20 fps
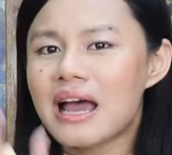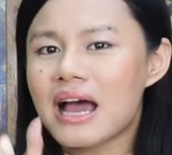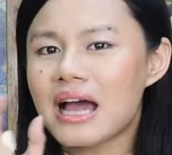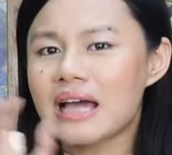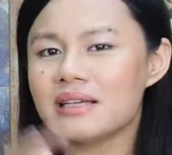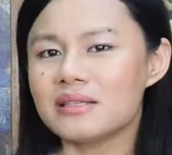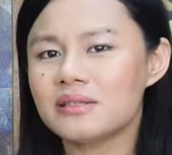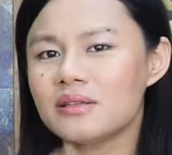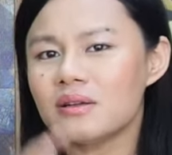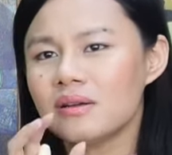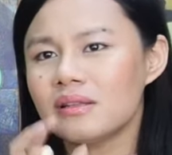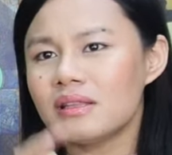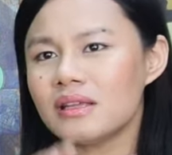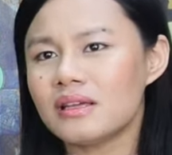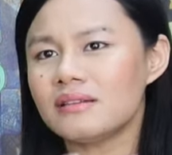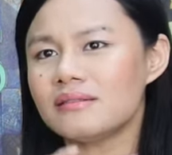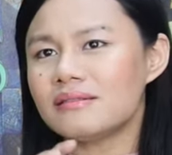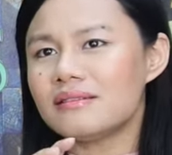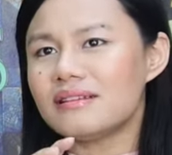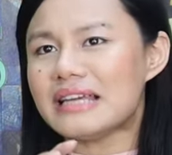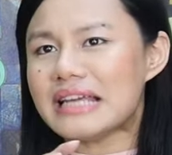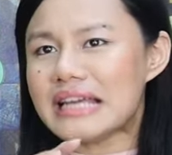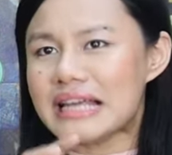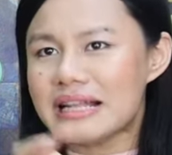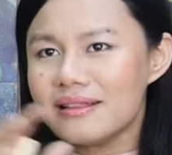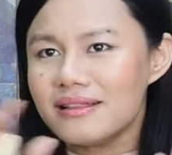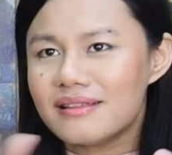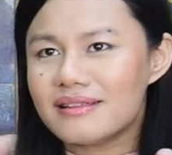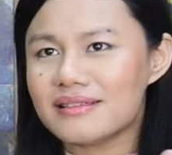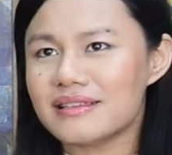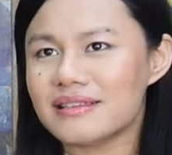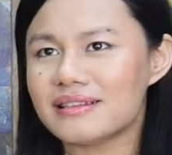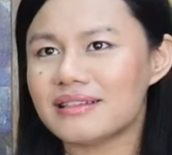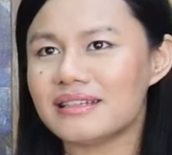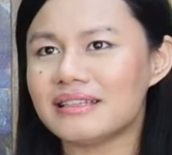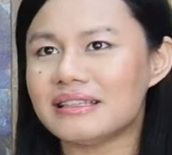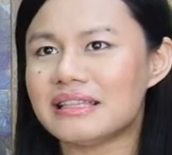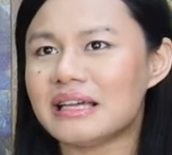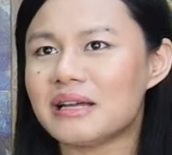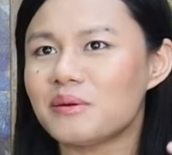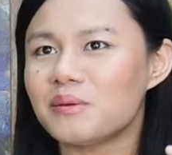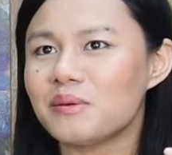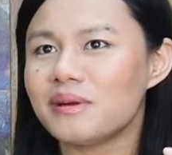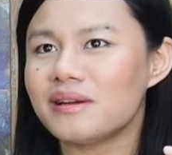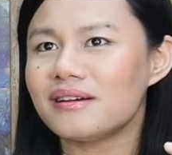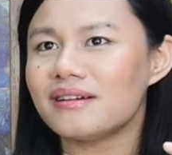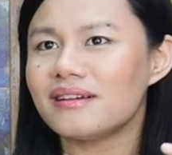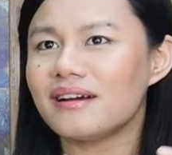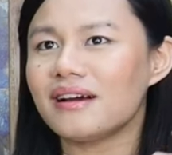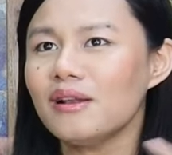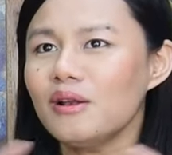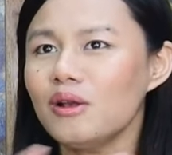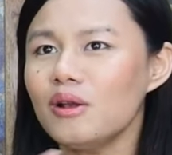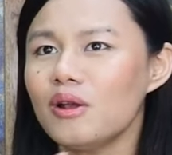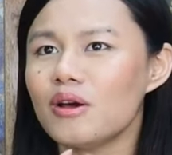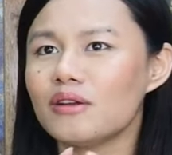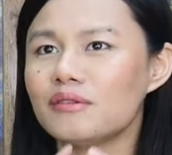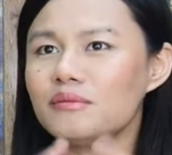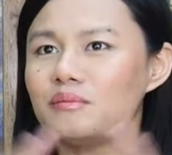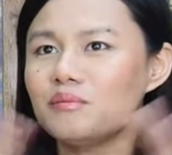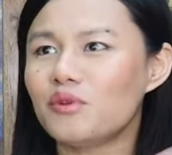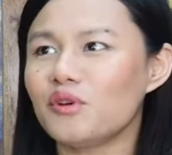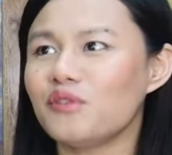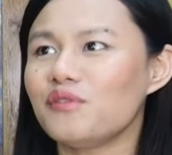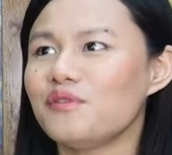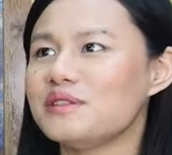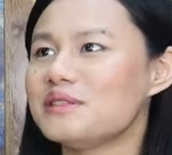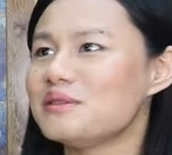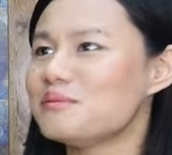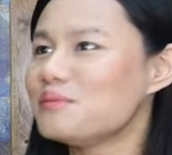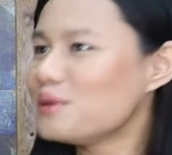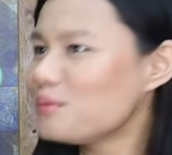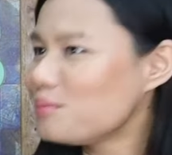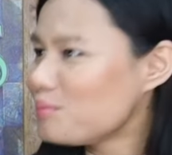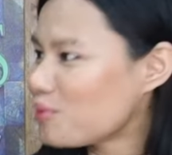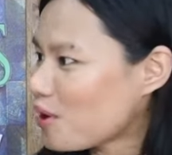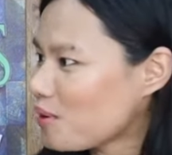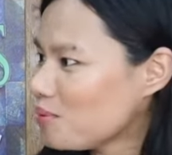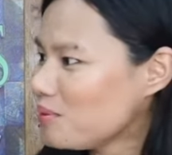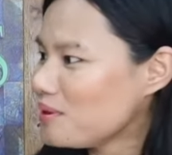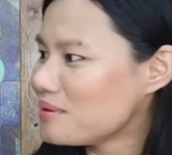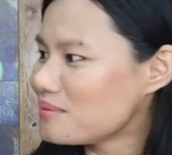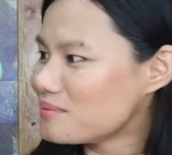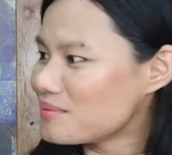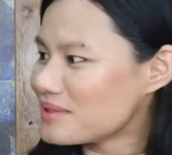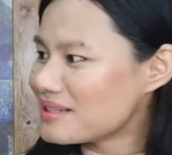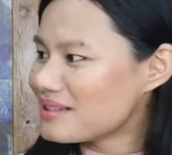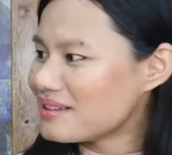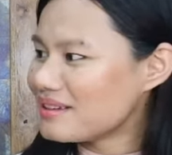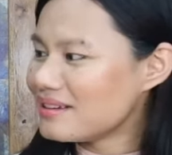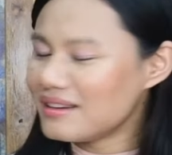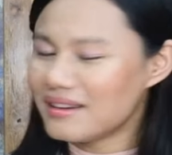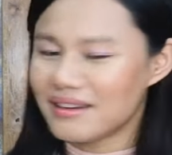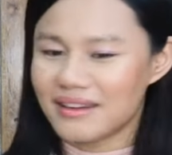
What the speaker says: I saw that in the city there were a lot more visible problems.